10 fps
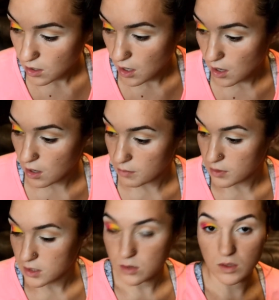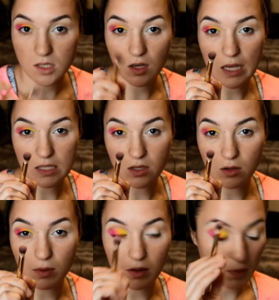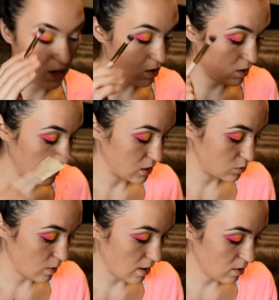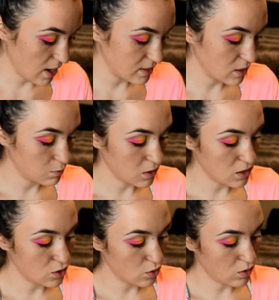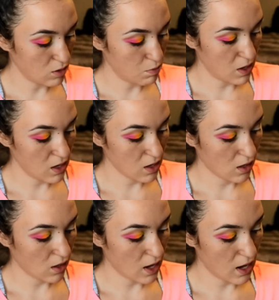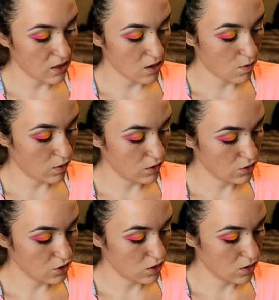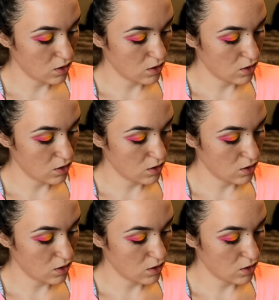this one still has a little bit of pink on it as well. I dipped into the pink and the orange,